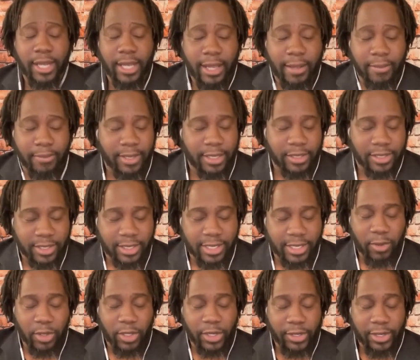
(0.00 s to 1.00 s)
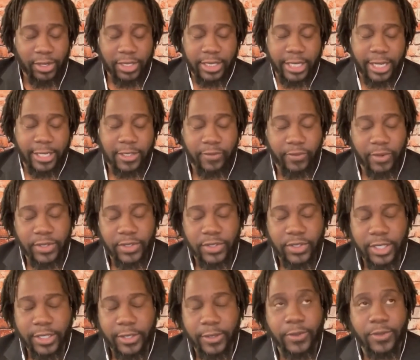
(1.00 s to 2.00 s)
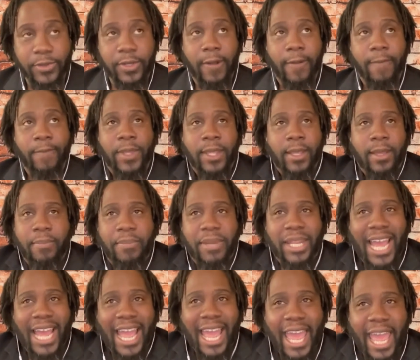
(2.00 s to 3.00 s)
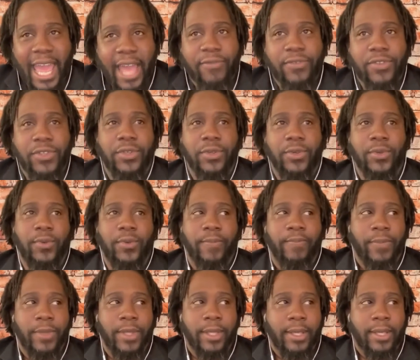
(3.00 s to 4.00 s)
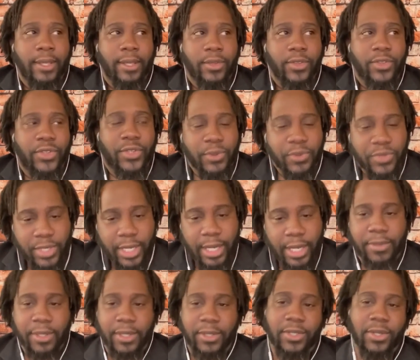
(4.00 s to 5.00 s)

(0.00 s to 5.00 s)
I learned all these extroverted skills, but I have to do something.